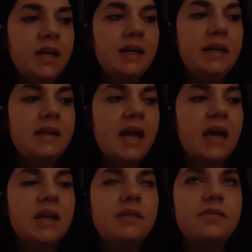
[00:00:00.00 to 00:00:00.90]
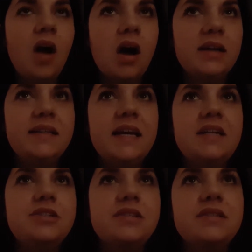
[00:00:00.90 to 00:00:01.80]
negative
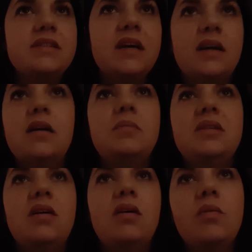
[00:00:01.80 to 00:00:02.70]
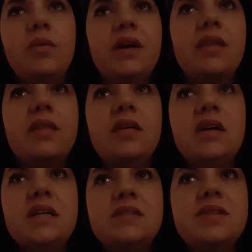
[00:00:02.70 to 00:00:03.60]
connotations that come along with
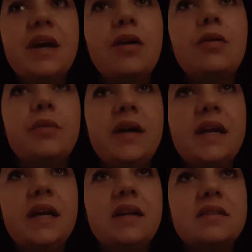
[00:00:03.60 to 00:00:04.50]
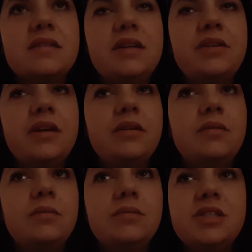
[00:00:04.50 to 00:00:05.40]
tarot readings.
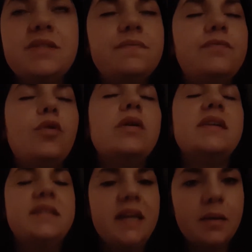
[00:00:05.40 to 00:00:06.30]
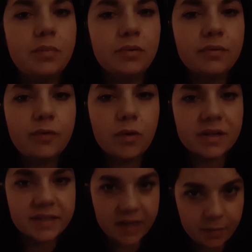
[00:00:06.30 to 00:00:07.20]
Just for example,
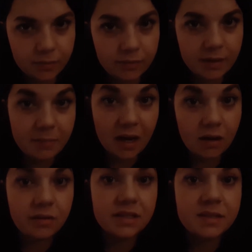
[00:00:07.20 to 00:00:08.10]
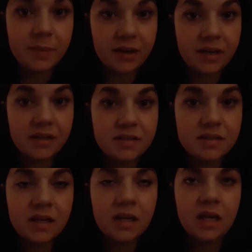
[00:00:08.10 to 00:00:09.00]
in my own
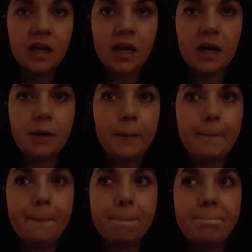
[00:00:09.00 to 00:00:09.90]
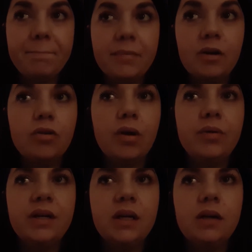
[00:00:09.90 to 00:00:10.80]
experience,
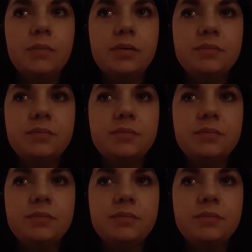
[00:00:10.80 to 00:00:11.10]
growing up,